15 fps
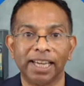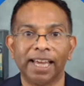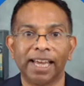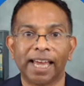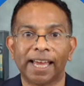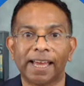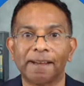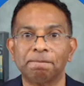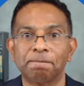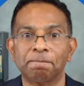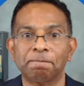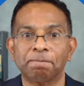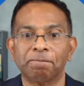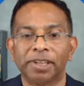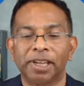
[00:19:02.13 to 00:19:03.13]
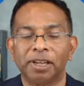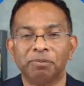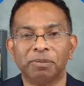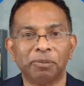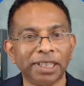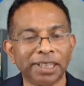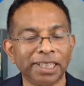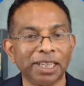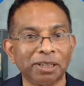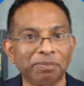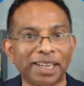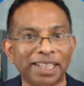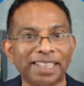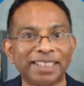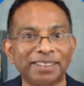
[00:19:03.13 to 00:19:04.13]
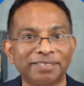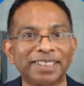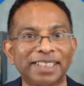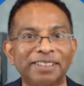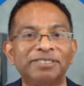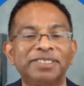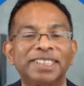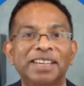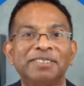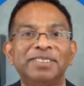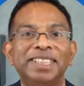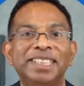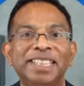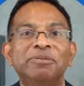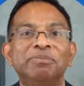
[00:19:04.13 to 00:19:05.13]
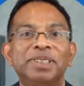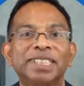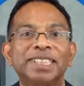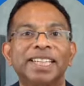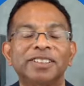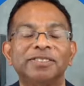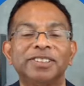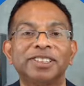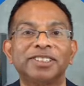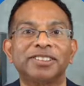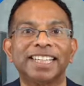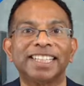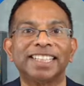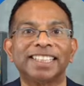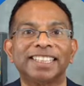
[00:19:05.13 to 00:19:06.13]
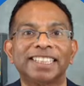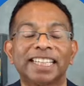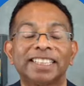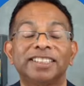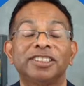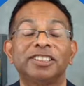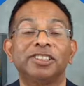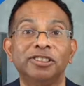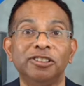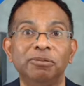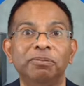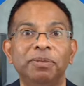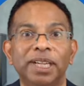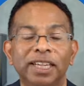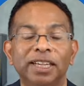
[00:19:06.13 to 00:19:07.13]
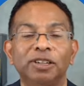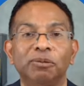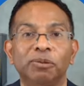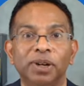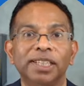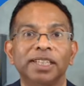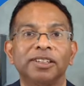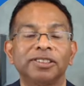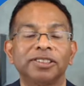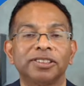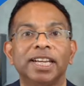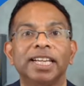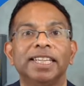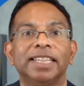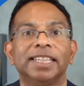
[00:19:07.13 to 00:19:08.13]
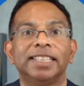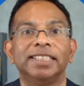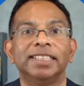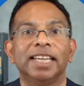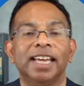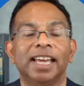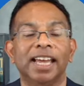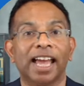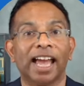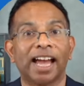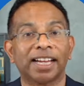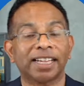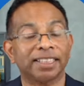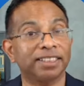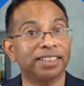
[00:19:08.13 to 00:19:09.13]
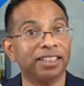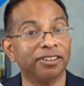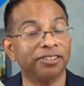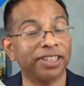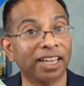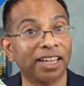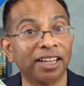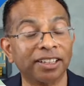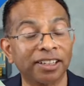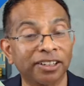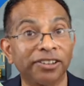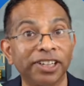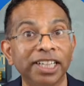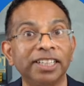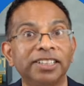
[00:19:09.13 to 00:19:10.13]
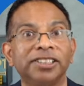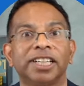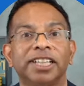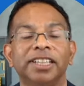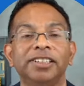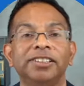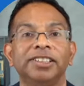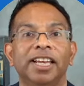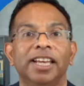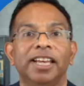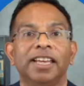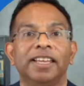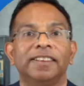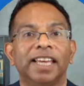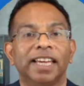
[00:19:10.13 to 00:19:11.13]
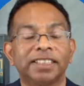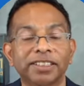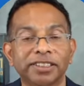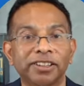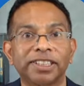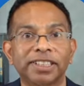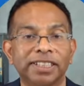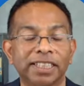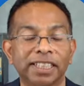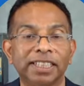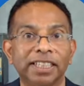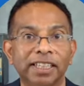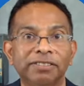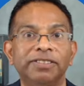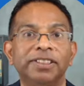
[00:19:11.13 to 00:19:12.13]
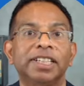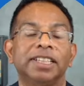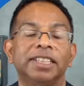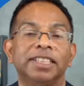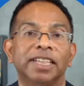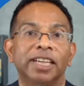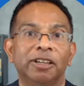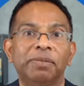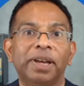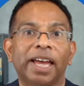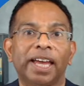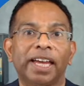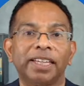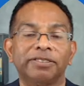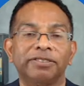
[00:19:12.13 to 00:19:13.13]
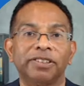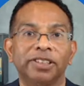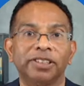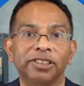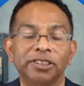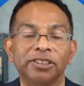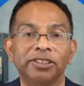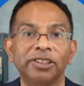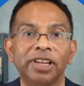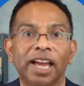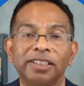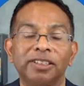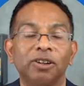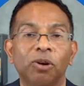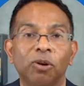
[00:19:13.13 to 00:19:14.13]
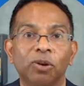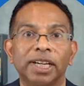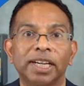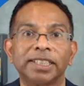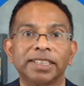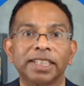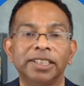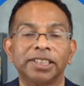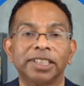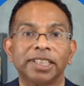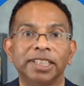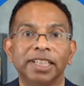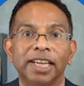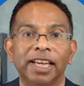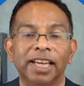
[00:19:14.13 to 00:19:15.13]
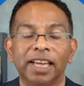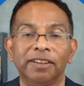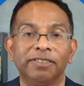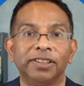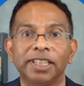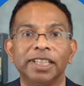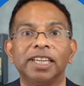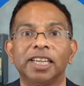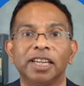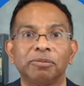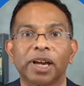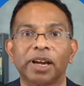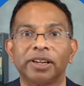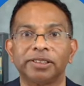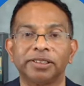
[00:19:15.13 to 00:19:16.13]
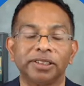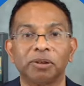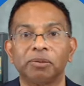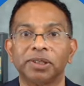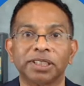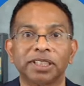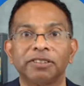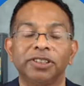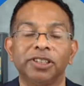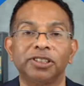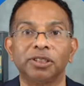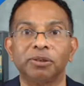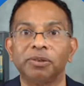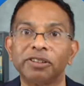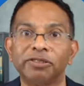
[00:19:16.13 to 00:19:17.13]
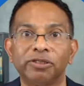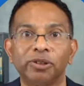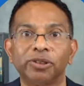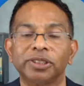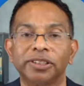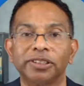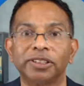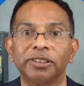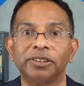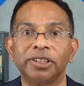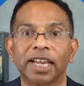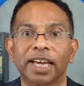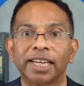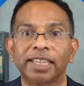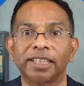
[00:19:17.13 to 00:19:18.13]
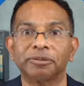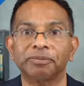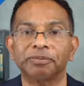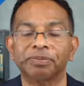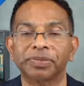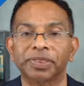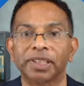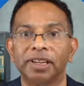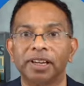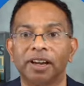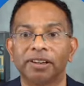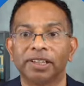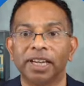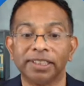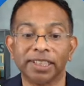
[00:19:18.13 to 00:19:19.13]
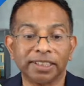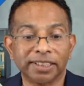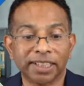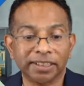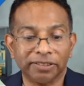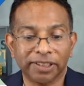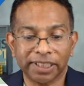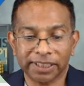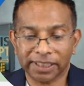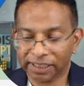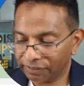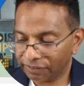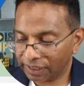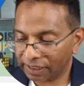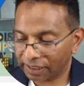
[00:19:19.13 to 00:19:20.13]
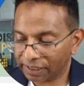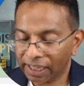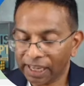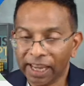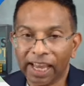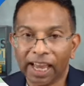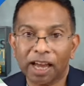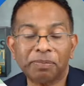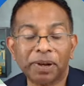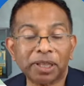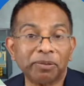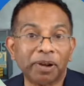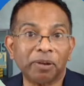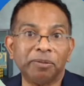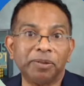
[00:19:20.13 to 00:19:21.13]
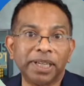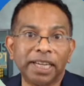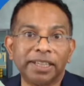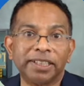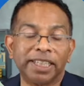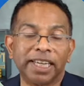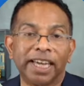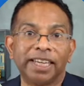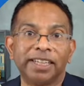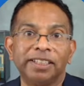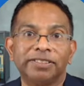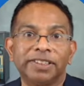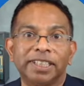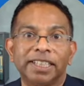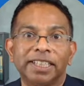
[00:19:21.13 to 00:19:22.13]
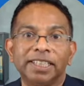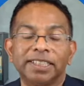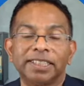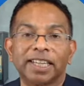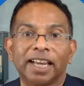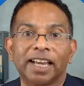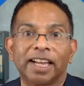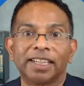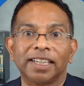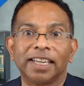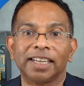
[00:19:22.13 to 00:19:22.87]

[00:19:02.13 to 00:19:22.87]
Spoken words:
But when you think about it, if 17% of Australians, that's 2 million working Australians, are considering a career change, that's got significant impact for you and your organization if you're thinking about, you know, what's our future workforce going to look like. Okay, so that's really significant. By the way, when we get to the end of this, I'll